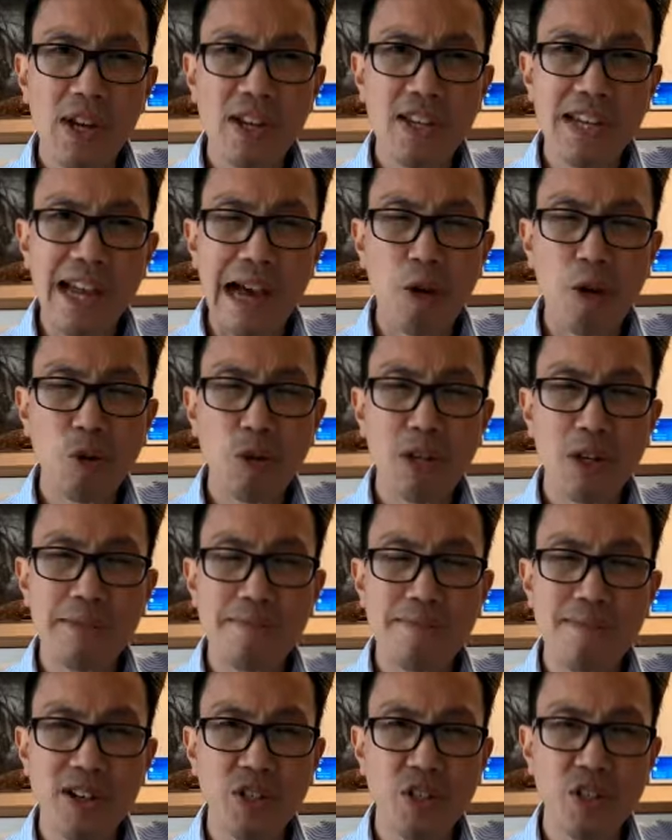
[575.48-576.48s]
are the
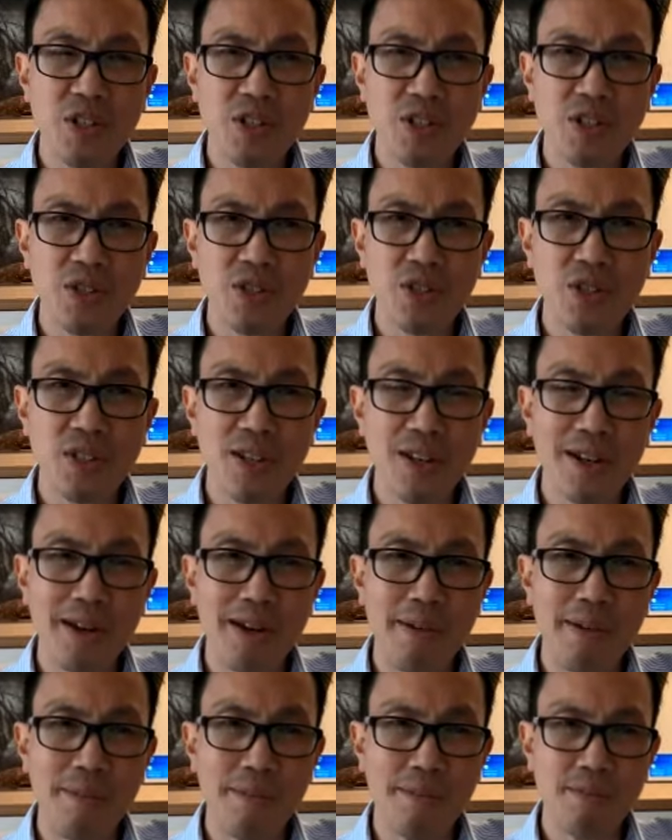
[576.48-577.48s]
outcome measures
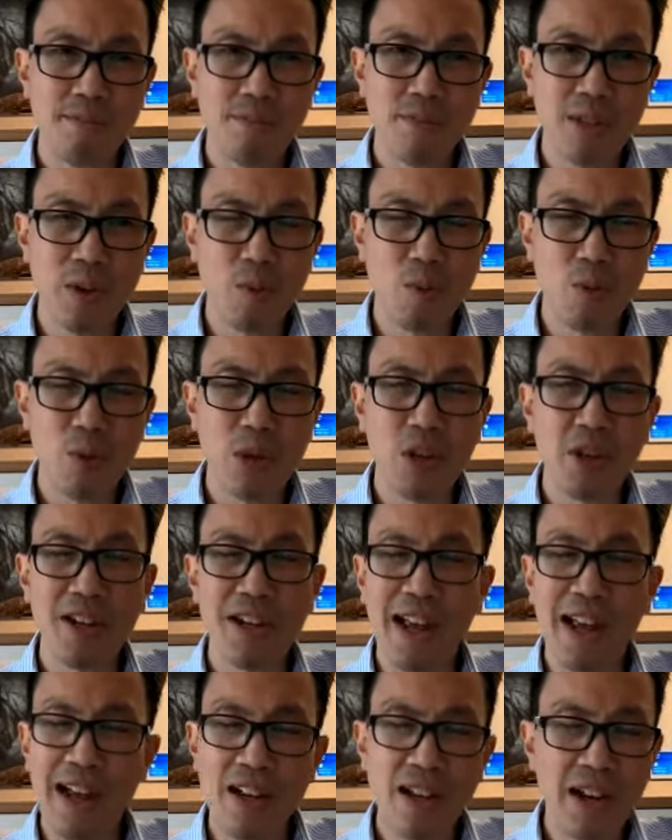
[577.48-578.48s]
that we were
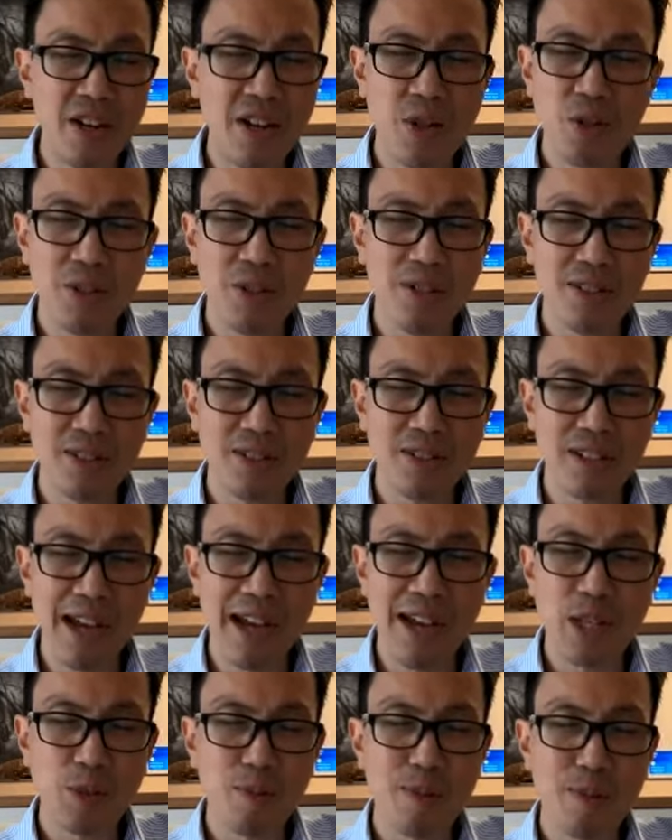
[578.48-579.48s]
looking at? I know the
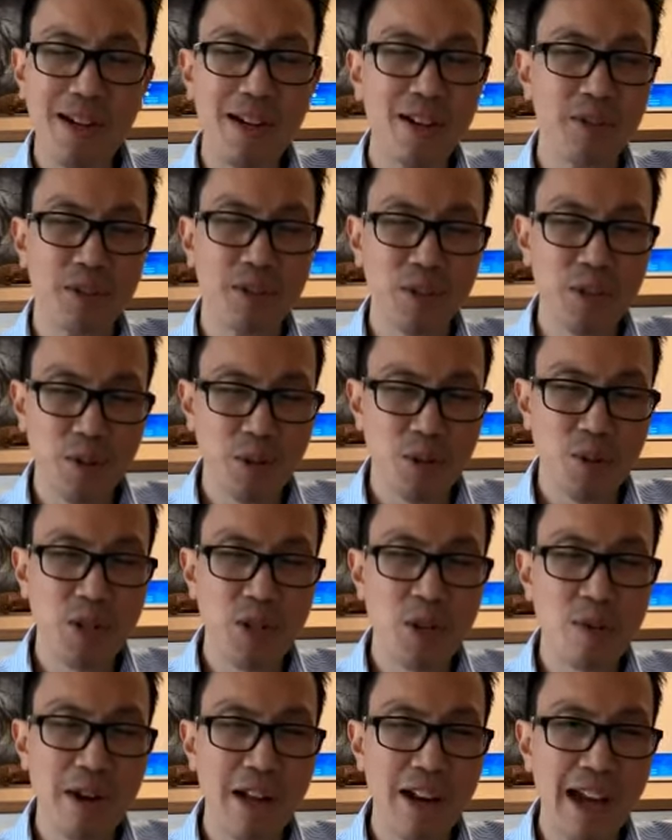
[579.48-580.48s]
Lionsmane. Should we
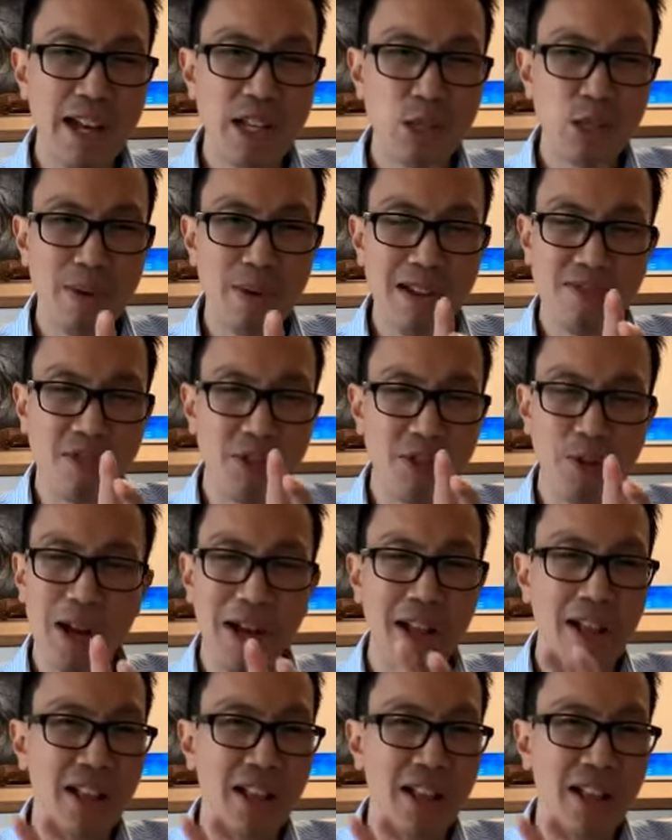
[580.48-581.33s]
talk about Lionsmane for a while?